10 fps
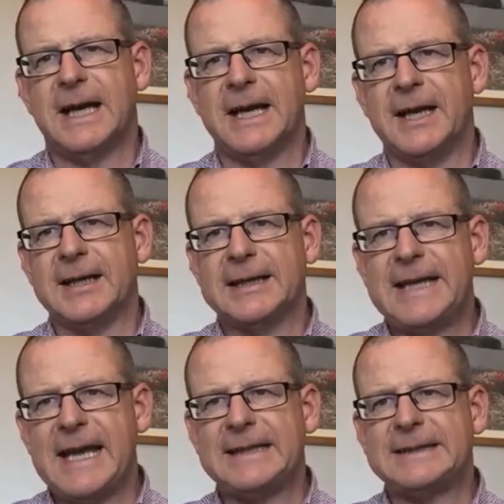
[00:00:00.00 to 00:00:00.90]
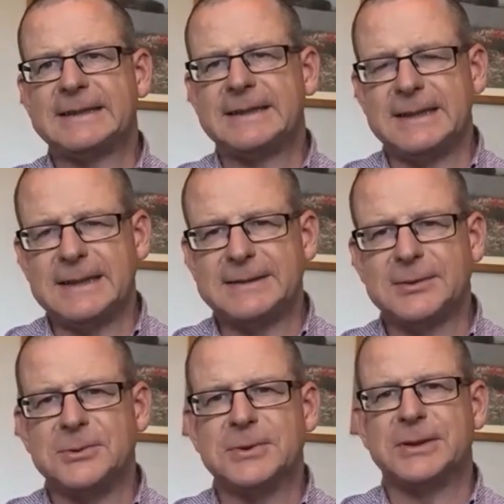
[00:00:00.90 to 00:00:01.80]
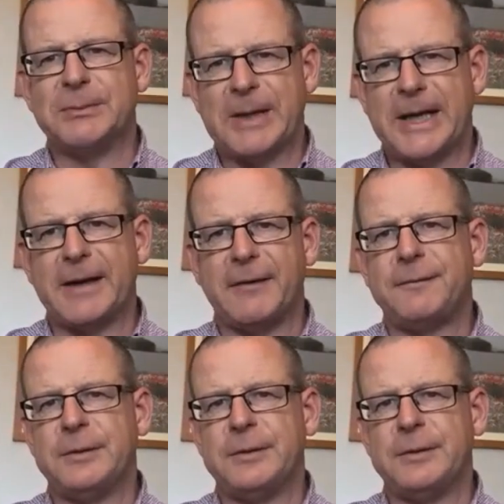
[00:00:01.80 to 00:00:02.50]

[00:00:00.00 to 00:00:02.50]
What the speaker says: And I guess that he talks about a